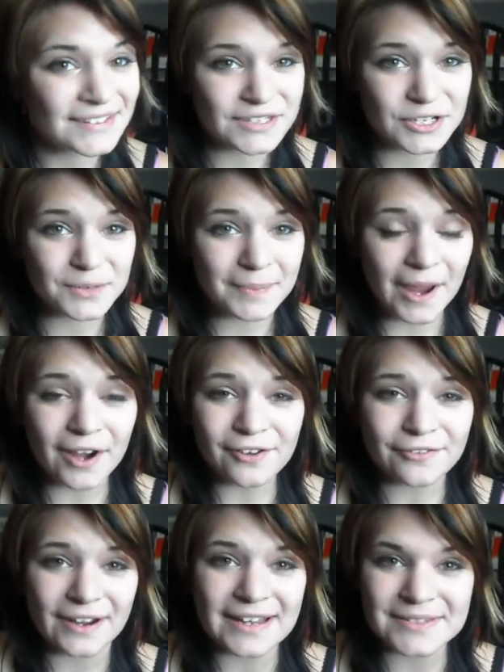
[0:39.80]
to
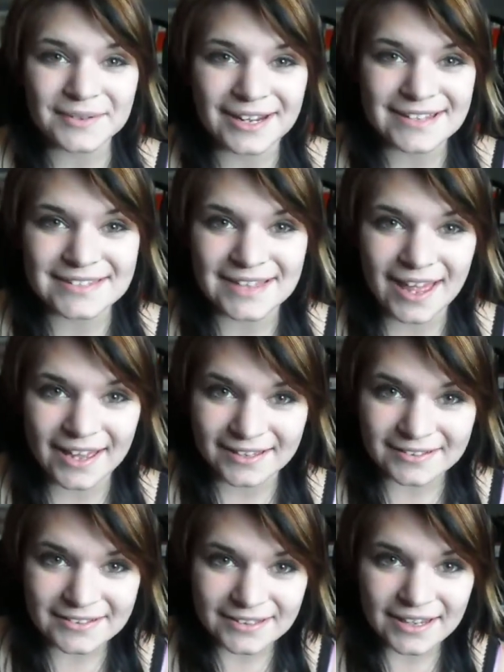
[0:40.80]
paraphrase what I said
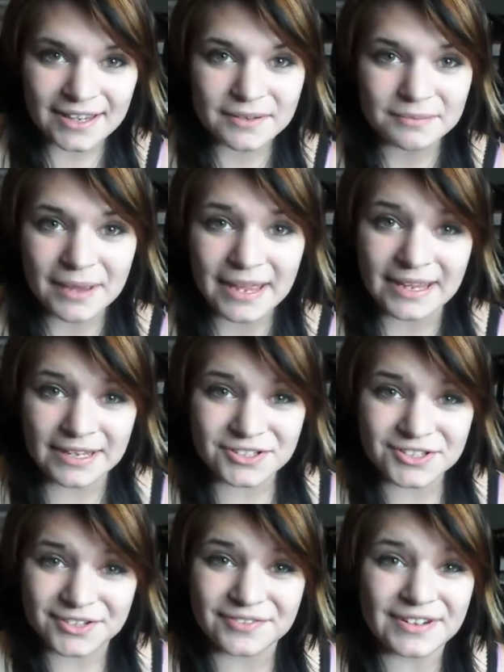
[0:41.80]
in my
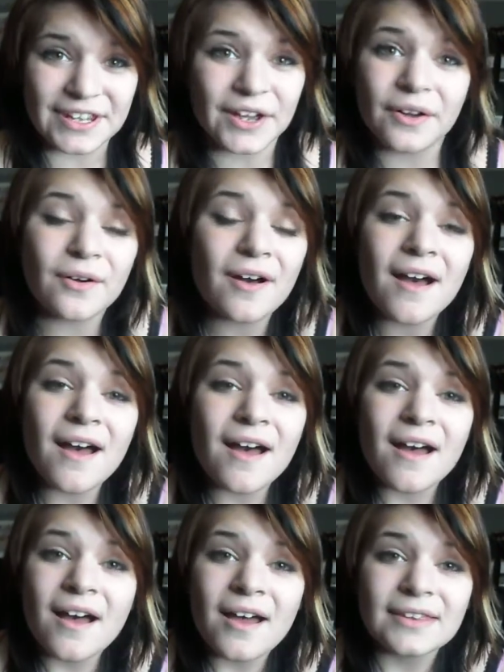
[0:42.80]
intro video,
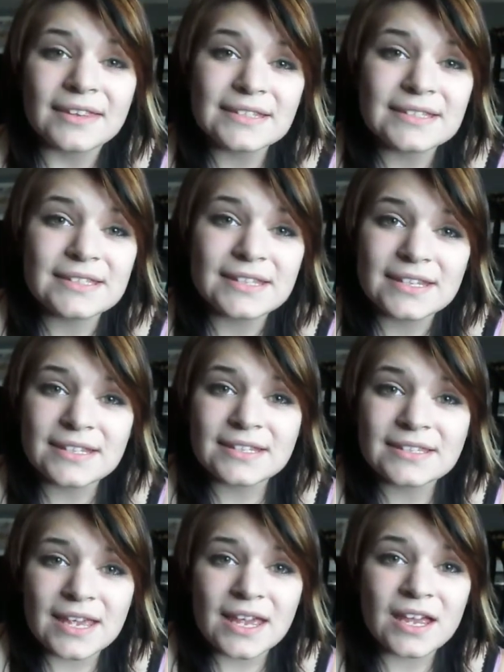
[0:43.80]
this is
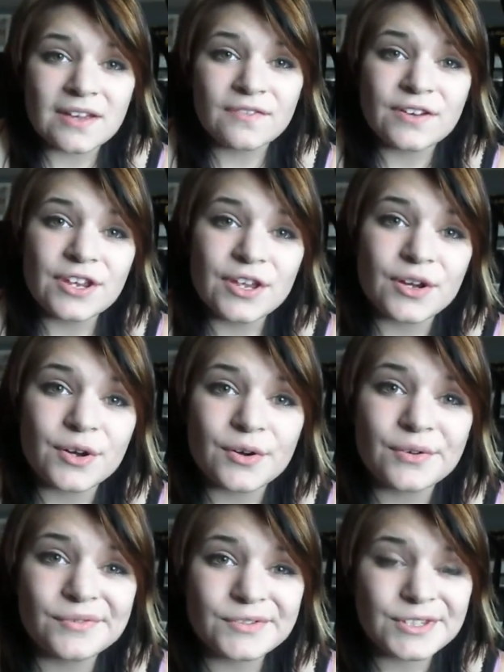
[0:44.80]
a video
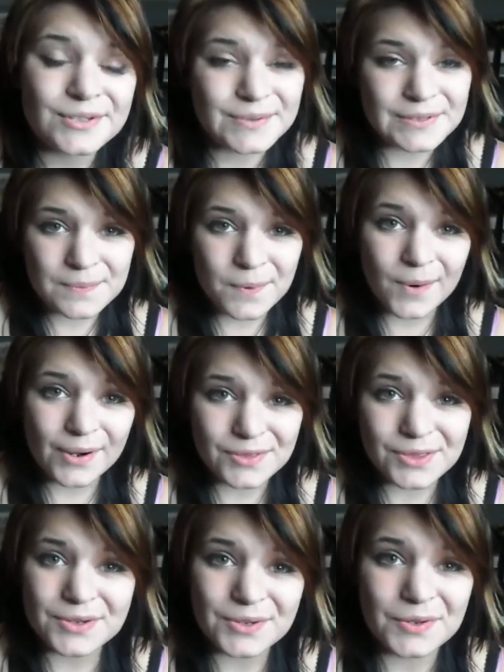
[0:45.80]
to support
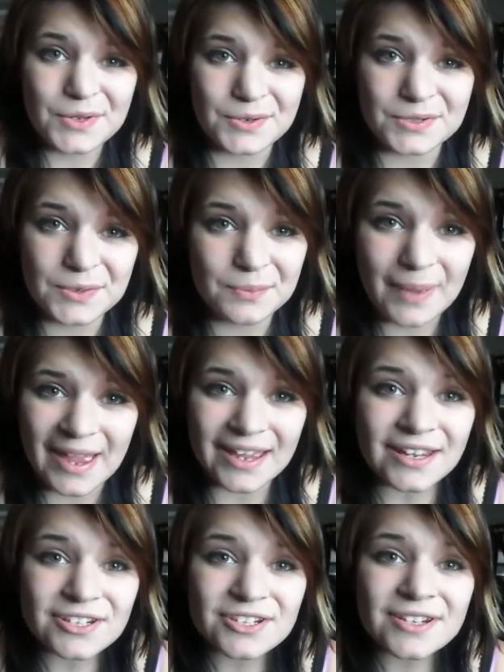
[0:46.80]
the new YouTube
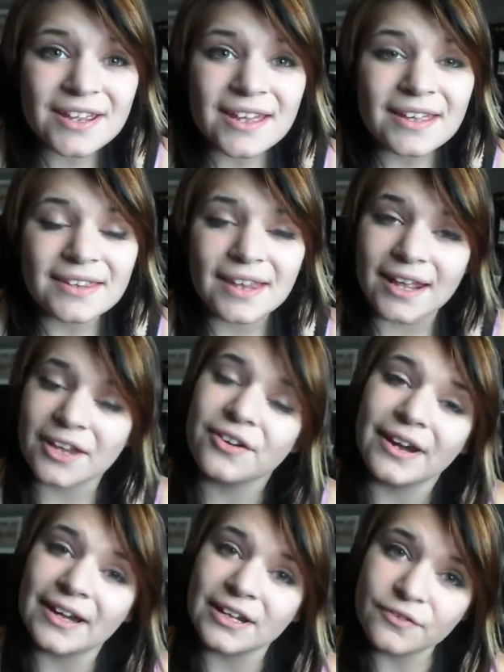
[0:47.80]
page that I
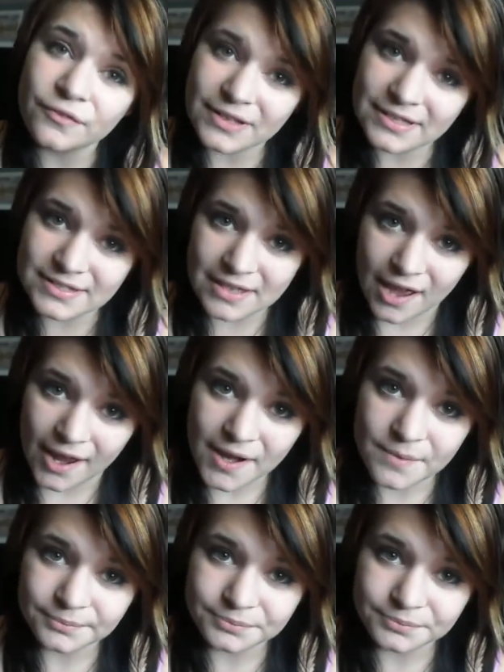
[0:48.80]
created for the site